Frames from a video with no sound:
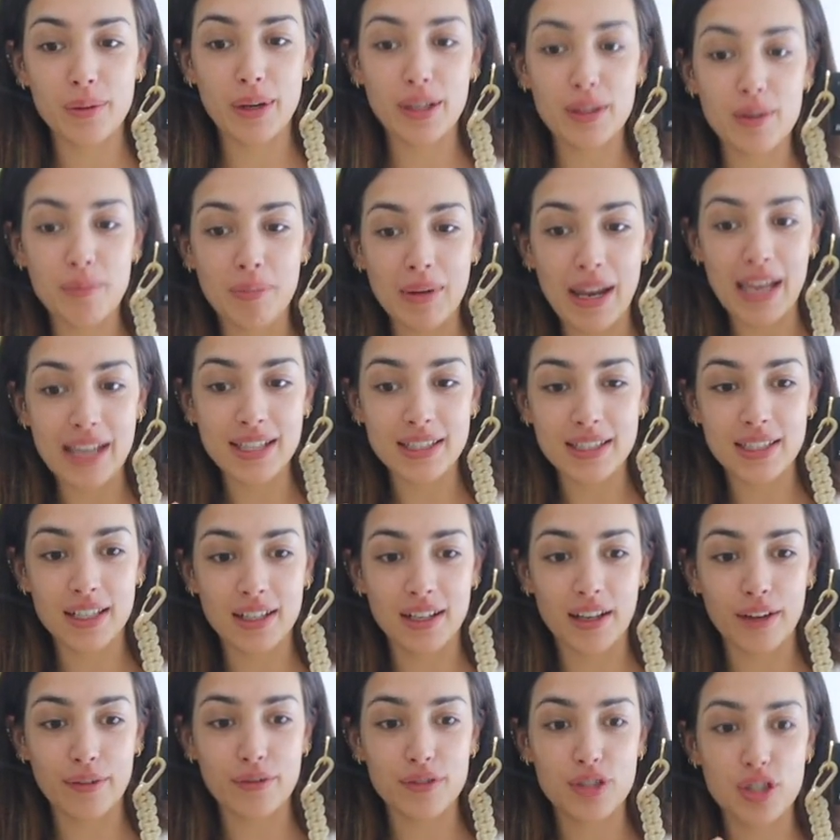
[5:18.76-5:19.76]
where you're blessed
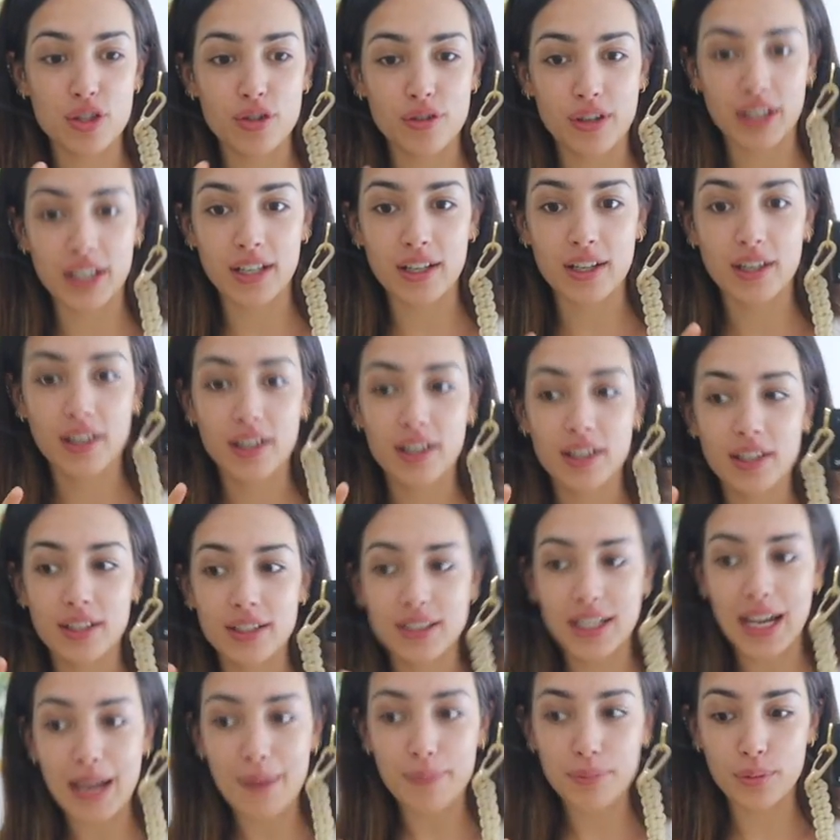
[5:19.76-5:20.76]
enough to drink
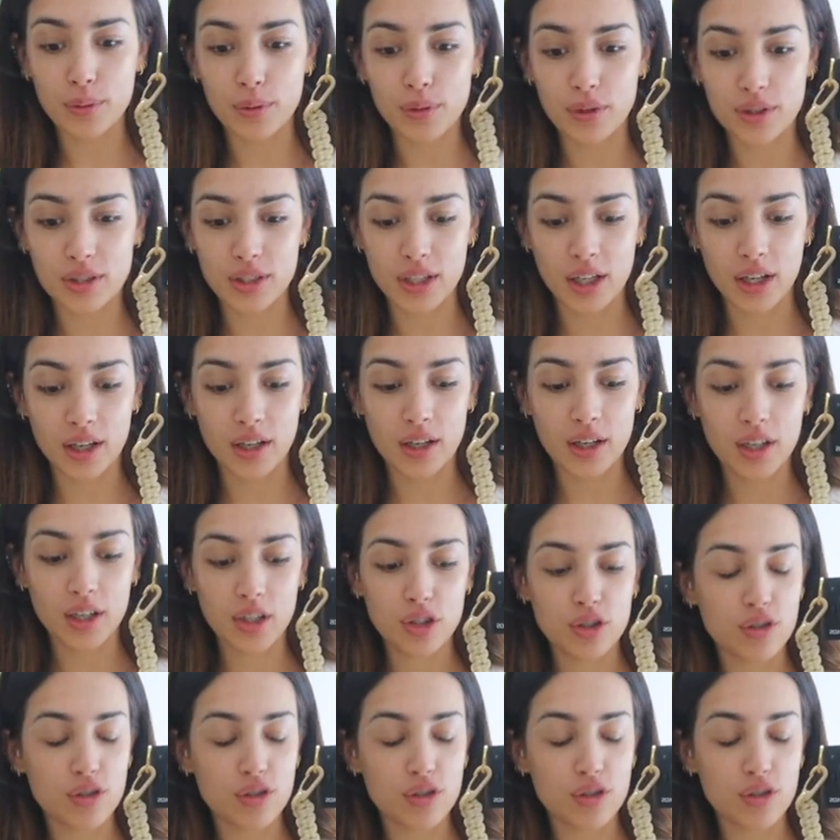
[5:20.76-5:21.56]
tap water.